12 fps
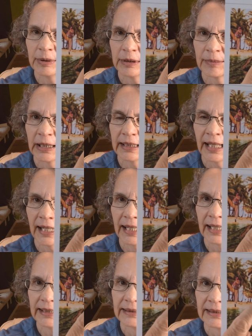put my
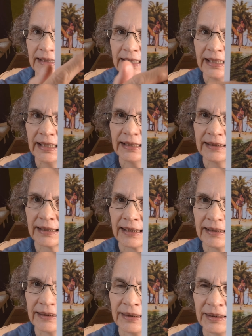cat,
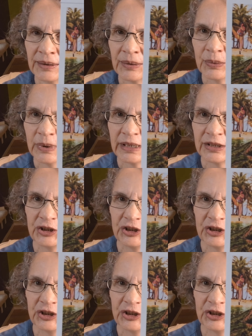Hannah, when